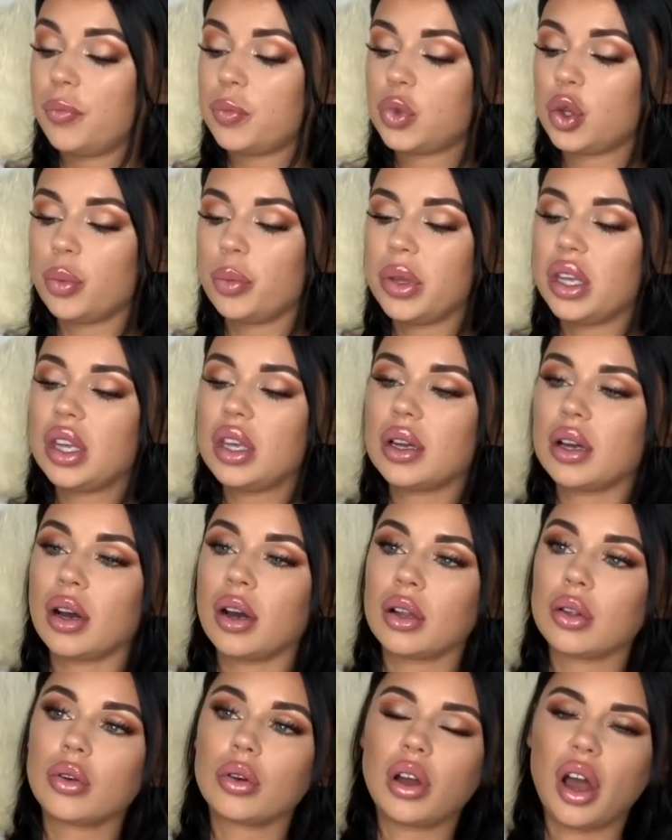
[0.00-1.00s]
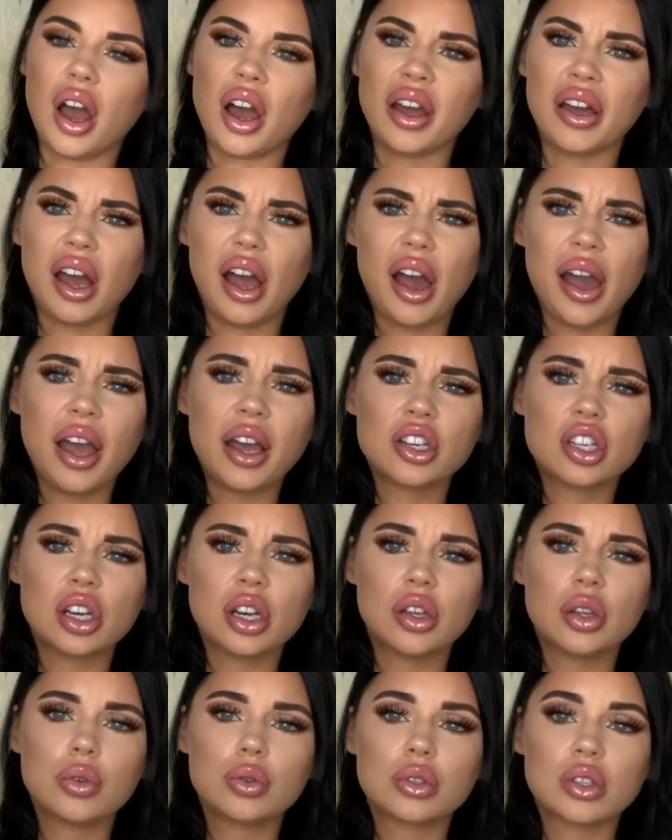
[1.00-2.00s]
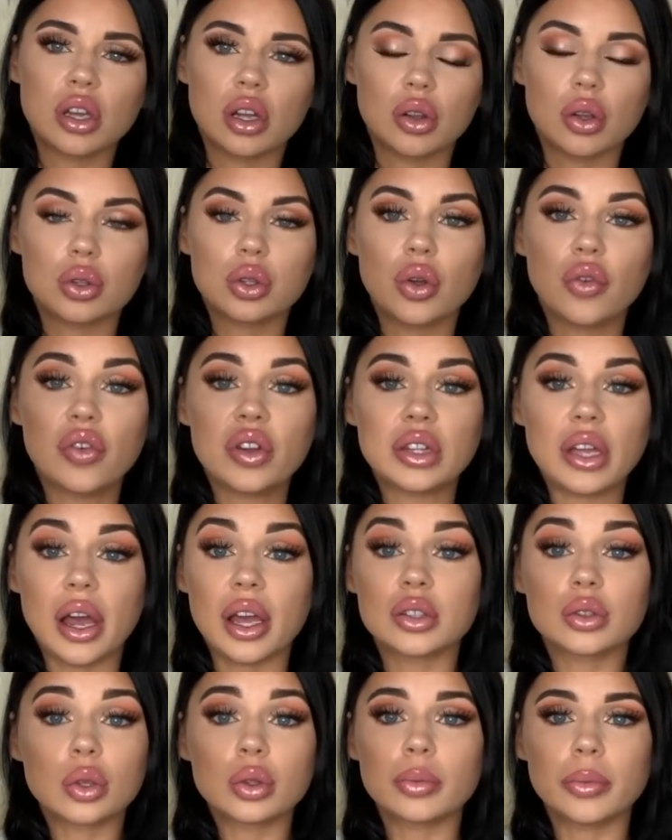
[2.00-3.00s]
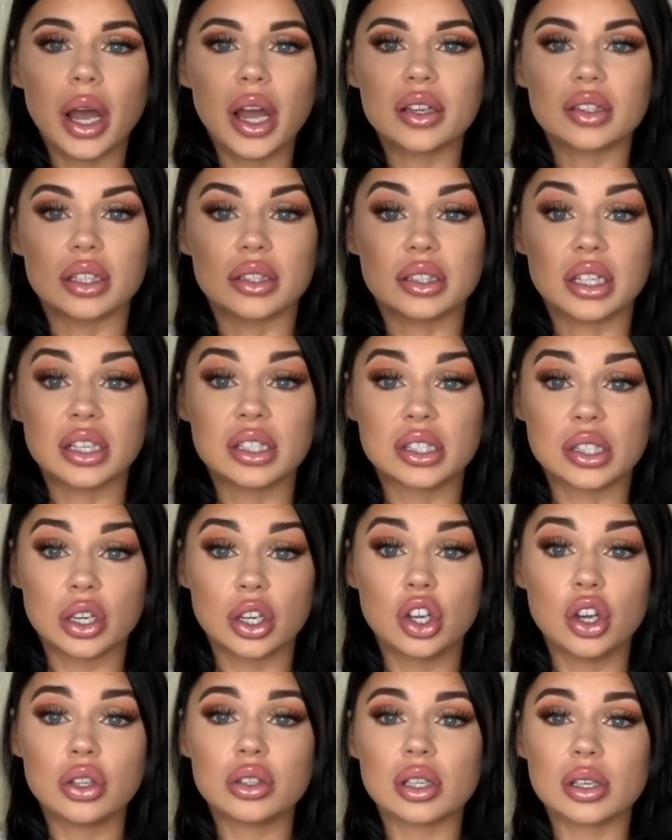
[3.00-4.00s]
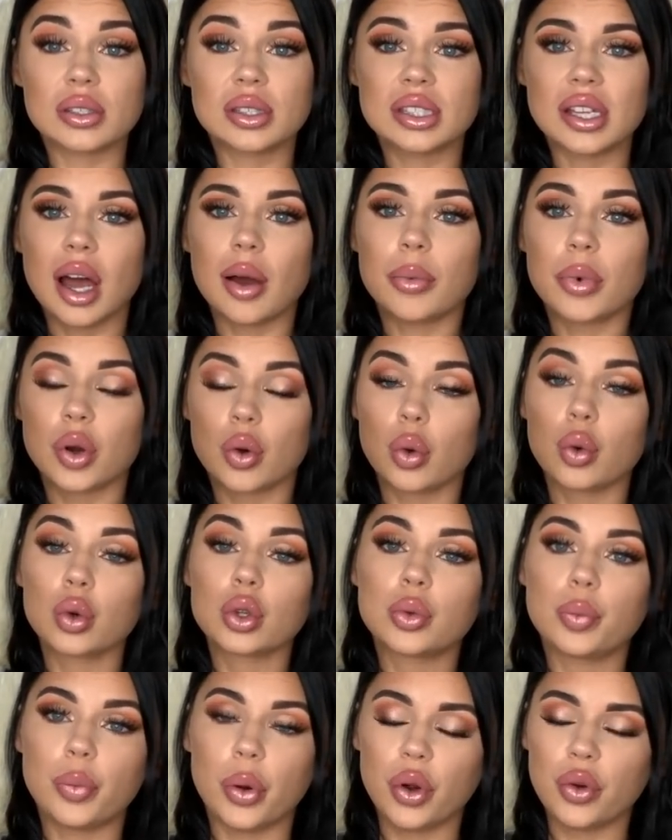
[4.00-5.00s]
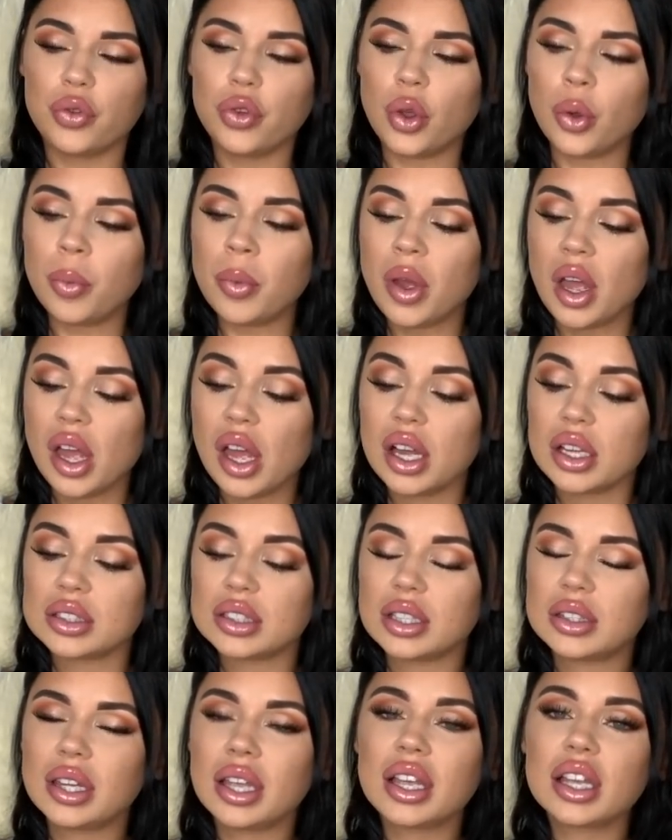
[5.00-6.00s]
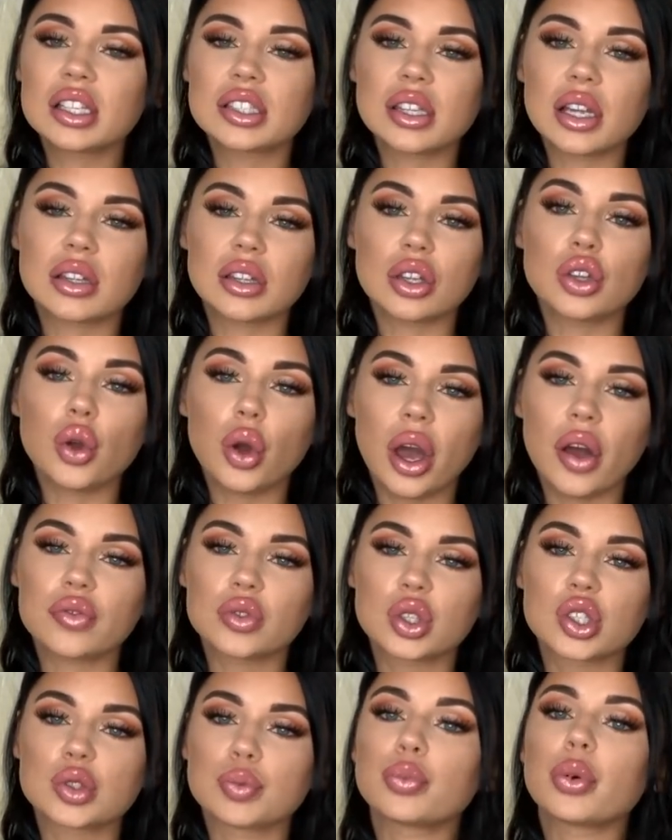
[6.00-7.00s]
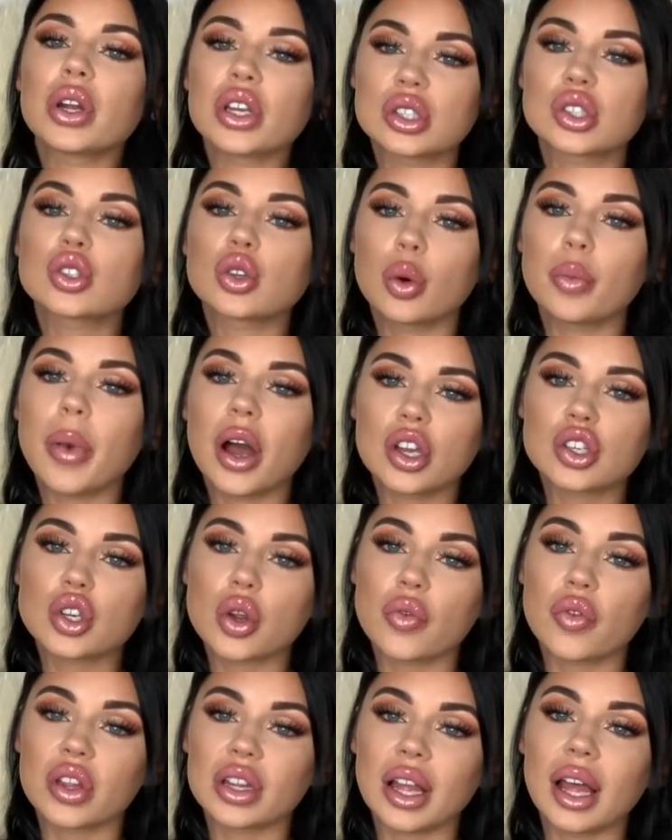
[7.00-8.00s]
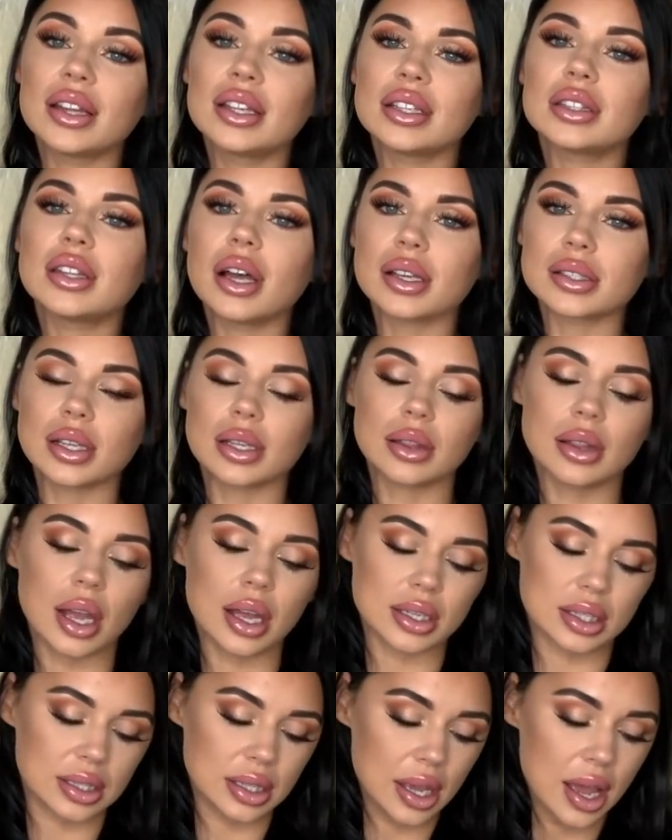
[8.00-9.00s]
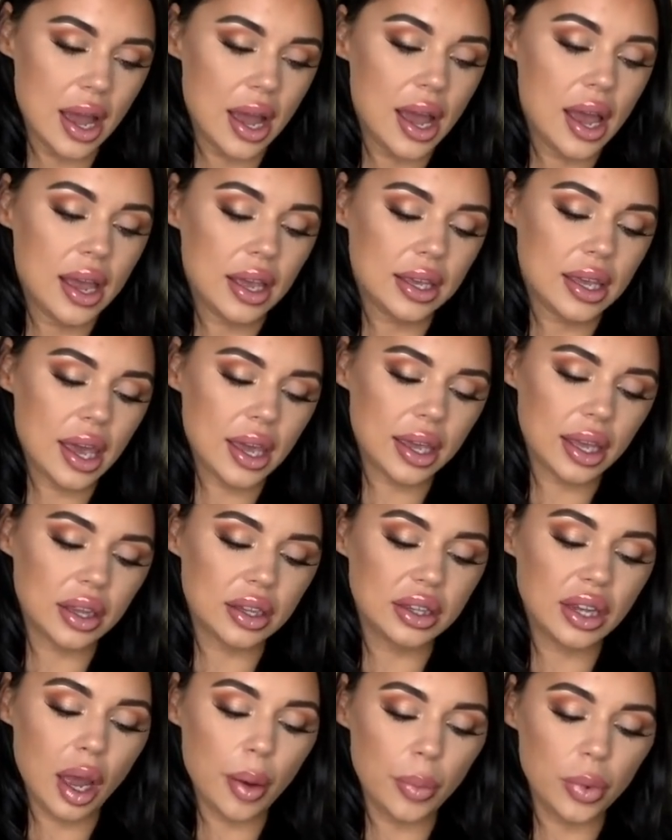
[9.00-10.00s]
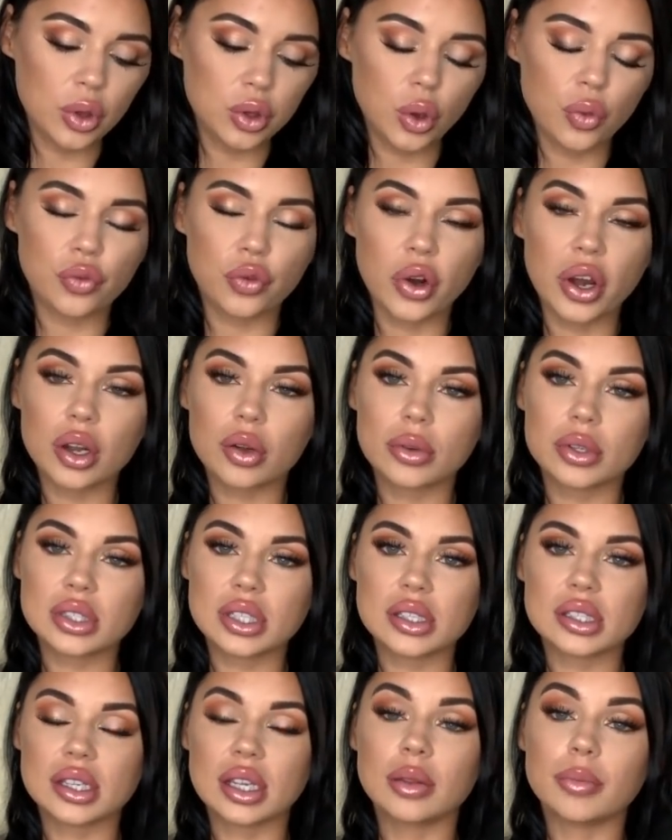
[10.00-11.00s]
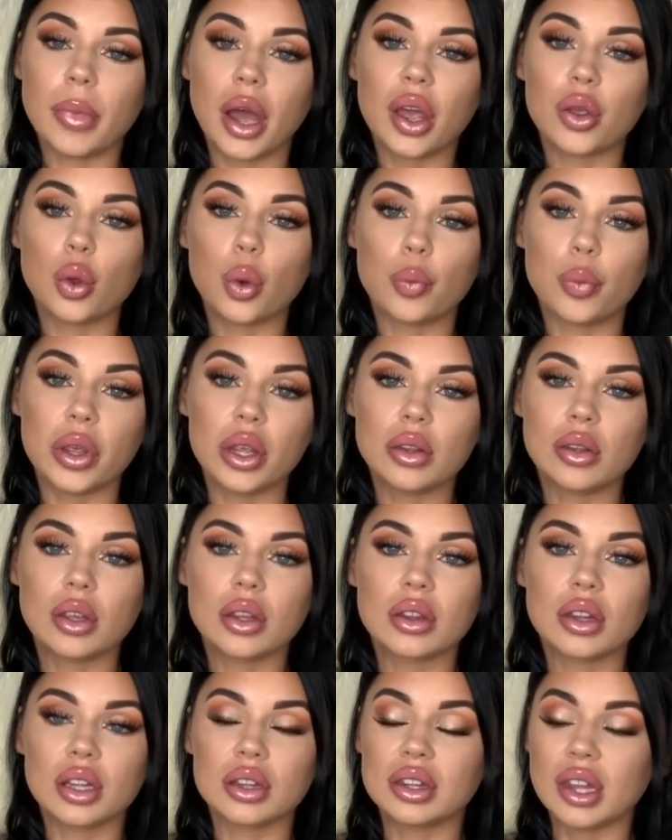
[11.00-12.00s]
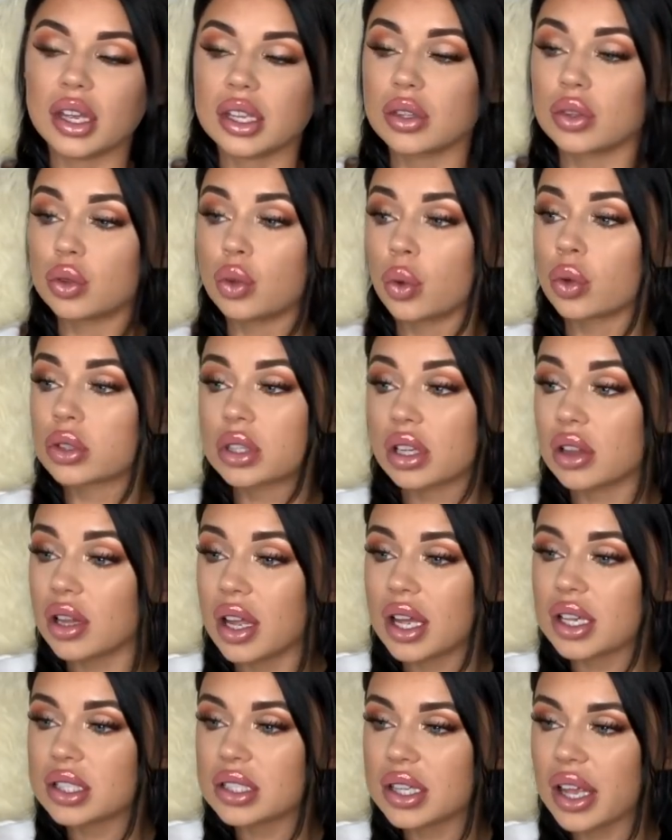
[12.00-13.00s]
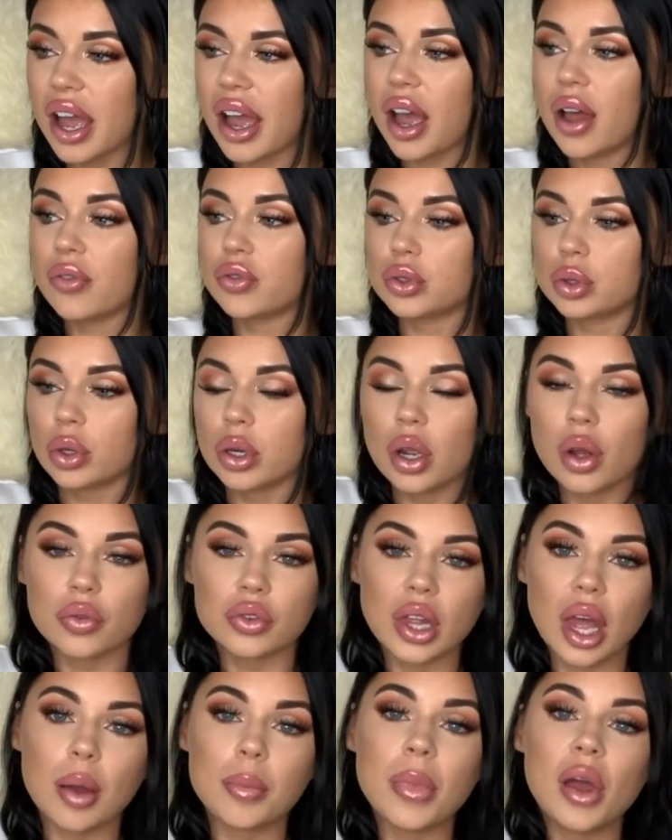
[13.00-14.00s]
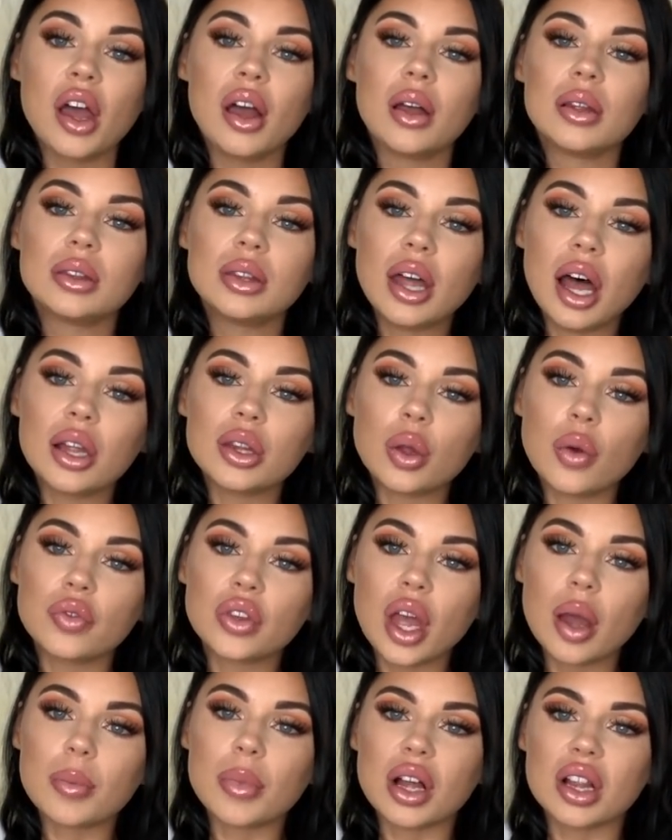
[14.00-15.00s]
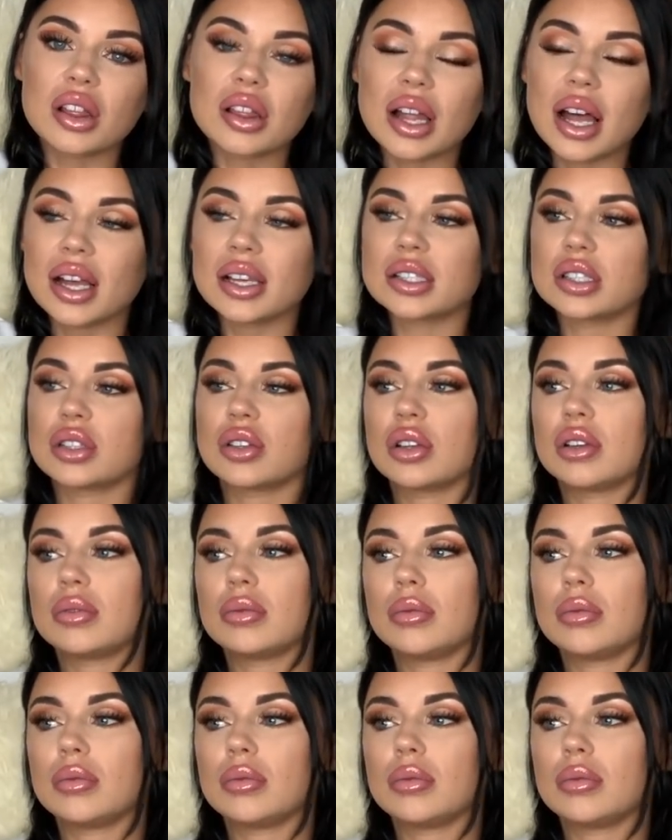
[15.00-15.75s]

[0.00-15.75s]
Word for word: To me, look, I actually used a lot of it. I don't mind it. It's a good summer wood perfume. The thing is that you have to spray so much of it and it doesn't last. KKW fragrances, in my opinion, that don't last. I have 3 of them. None of them last